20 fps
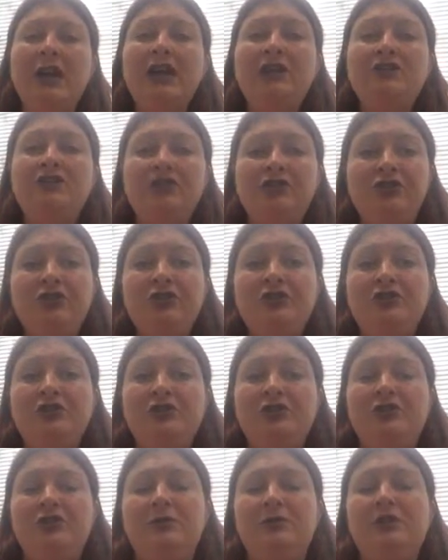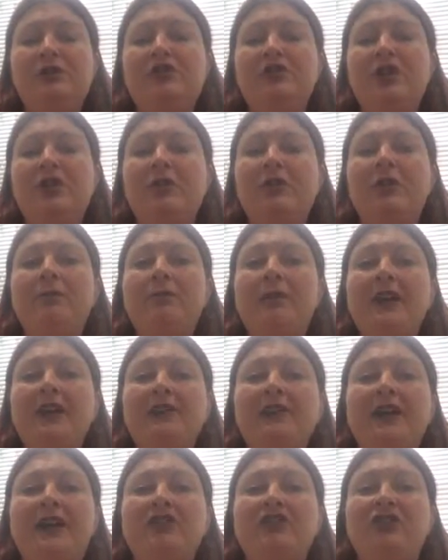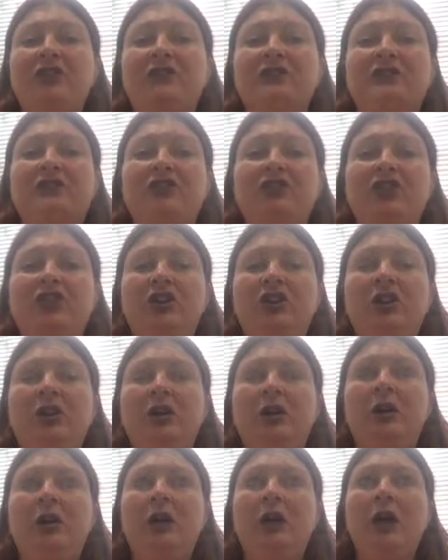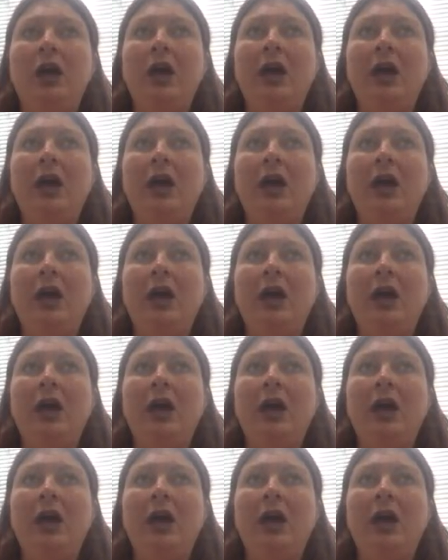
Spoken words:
introduce you to each other and make that transition